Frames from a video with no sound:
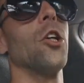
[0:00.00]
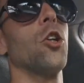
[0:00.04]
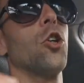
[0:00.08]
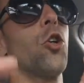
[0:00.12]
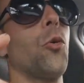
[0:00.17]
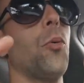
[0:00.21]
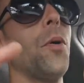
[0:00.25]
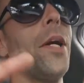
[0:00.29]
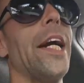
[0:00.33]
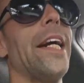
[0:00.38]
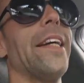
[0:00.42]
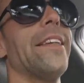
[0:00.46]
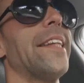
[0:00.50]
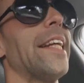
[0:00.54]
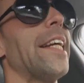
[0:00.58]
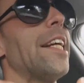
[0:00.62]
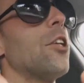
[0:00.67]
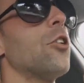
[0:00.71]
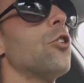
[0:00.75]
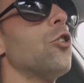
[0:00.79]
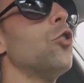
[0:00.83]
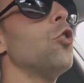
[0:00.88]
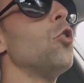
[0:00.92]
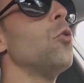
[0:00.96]

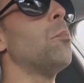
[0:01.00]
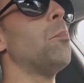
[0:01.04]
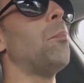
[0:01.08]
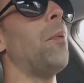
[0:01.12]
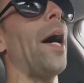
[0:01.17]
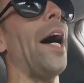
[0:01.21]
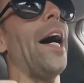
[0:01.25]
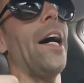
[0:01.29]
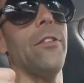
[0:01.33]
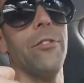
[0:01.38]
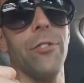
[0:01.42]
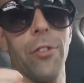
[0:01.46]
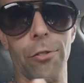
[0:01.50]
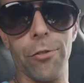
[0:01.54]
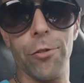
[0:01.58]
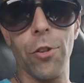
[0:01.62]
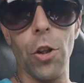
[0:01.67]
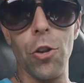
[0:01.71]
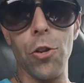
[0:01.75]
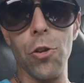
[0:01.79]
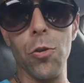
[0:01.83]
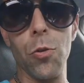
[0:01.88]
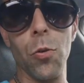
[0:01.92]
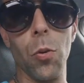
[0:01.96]
Creating new path of
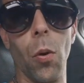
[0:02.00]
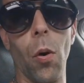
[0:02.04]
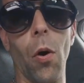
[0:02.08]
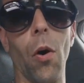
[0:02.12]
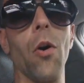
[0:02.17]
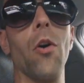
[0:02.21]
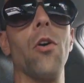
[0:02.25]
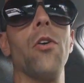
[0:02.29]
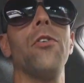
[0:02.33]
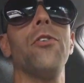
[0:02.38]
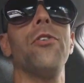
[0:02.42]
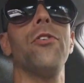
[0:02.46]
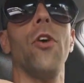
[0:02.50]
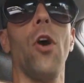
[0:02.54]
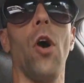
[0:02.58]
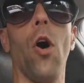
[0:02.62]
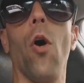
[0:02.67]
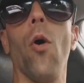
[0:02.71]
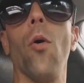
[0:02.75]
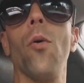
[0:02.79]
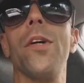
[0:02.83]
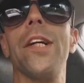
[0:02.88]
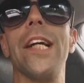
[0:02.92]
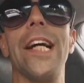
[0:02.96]
the new earth.
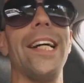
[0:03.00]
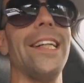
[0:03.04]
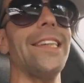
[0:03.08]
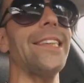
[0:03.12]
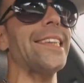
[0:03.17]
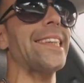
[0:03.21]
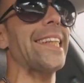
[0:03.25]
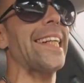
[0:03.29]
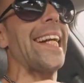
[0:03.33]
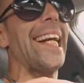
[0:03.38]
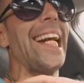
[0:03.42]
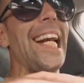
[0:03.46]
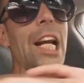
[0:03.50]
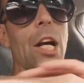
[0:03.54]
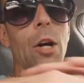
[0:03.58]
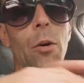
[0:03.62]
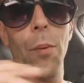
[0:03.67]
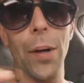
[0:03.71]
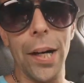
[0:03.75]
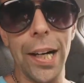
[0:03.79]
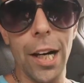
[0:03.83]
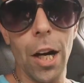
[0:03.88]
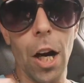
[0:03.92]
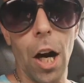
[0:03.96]
Oh yes,
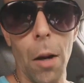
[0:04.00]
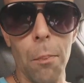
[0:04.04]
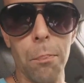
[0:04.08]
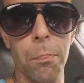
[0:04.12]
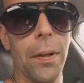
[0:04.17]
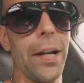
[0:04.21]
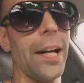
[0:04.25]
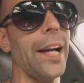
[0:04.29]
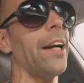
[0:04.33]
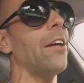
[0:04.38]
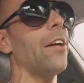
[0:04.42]
clearing up